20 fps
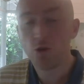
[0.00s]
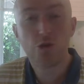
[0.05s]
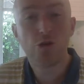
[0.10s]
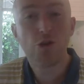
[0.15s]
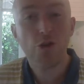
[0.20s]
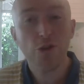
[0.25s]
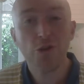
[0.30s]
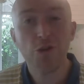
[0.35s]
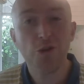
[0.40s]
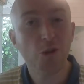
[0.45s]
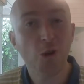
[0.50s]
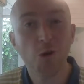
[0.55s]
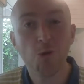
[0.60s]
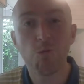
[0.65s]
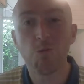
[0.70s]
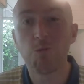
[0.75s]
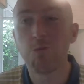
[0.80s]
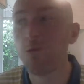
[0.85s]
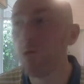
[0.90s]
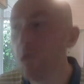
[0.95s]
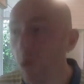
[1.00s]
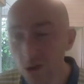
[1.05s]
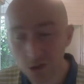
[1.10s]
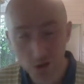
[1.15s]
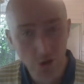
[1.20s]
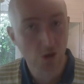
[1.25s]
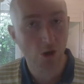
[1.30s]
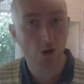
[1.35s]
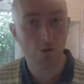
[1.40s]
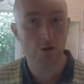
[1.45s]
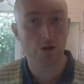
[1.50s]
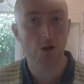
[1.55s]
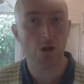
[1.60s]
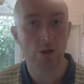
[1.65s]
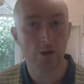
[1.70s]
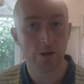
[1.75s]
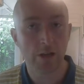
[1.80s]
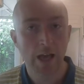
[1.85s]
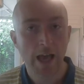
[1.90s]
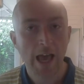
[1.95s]
you don't know what's going
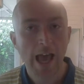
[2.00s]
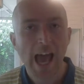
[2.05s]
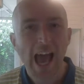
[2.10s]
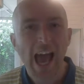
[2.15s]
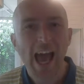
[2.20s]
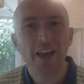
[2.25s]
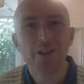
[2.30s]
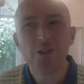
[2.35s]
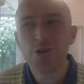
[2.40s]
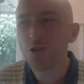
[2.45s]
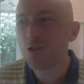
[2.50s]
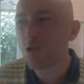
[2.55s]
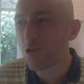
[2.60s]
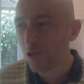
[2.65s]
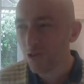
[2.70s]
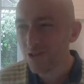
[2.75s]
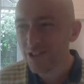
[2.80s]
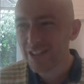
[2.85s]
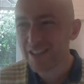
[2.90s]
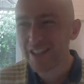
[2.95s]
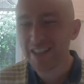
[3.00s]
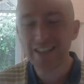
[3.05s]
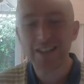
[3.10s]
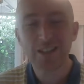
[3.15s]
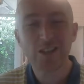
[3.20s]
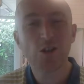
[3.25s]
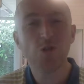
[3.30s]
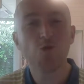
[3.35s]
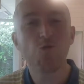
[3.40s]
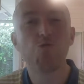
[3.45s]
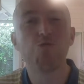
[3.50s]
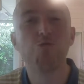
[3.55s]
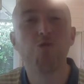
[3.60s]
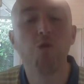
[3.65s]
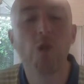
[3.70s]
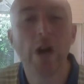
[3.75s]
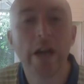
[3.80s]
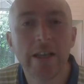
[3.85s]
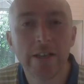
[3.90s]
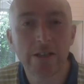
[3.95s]
on and you're constantly
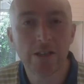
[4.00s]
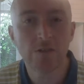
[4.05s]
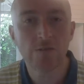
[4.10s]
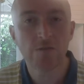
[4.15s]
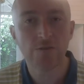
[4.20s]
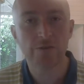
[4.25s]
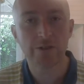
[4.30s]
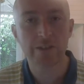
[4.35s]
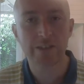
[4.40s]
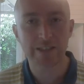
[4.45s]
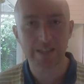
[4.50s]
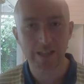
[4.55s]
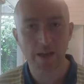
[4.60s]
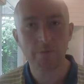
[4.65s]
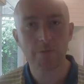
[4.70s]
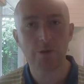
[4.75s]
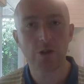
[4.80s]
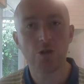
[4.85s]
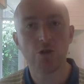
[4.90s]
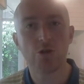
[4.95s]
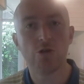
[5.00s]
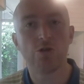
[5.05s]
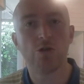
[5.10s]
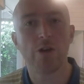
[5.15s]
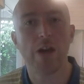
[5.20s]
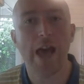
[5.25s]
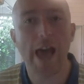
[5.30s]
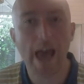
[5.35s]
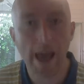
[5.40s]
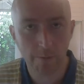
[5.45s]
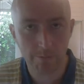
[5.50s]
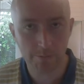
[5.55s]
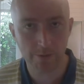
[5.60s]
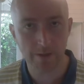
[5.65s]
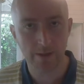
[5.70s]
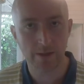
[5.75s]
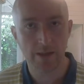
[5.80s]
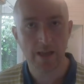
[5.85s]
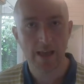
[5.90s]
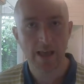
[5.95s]
waiting for something to
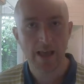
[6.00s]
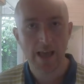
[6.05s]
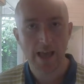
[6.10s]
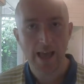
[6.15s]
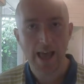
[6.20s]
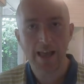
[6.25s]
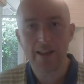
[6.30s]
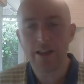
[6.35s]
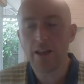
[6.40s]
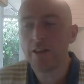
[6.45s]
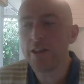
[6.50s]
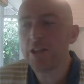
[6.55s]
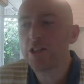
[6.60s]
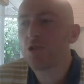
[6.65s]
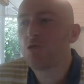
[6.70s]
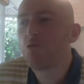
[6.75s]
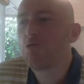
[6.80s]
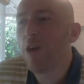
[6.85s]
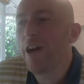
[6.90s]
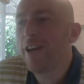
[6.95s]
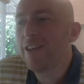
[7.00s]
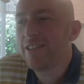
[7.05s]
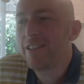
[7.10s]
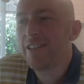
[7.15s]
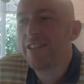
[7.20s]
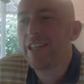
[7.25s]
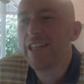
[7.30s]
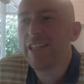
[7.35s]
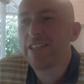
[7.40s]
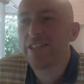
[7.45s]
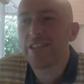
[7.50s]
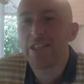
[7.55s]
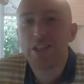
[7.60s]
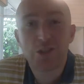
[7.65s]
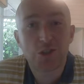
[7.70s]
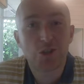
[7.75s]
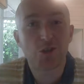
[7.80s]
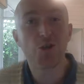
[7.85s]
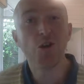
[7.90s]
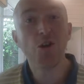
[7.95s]
happen. And this waiting,
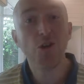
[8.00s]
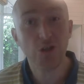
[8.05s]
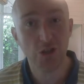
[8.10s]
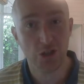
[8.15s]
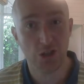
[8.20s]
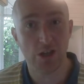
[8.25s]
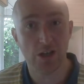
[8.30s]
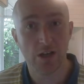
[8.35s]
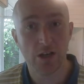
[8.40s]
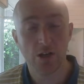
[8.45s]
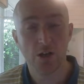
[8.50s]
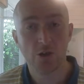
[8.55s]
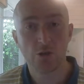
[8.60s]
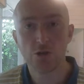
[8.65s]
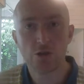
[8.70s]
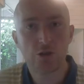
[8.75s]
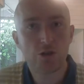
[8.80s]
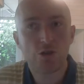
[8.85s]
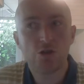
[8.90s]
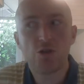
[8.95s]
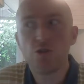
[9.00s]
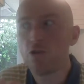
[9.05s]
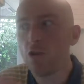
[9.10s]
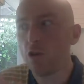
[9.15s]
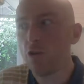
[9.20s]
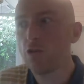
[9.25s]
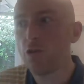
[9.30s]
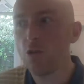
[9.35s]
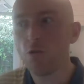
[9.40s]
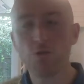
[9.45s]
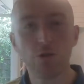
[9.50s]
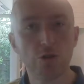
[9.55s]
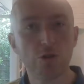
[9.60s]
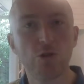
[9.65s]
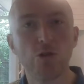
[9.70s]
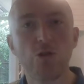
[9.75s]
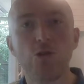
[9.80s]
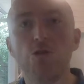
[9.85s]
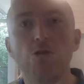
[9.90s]
it's torture because you don't know what to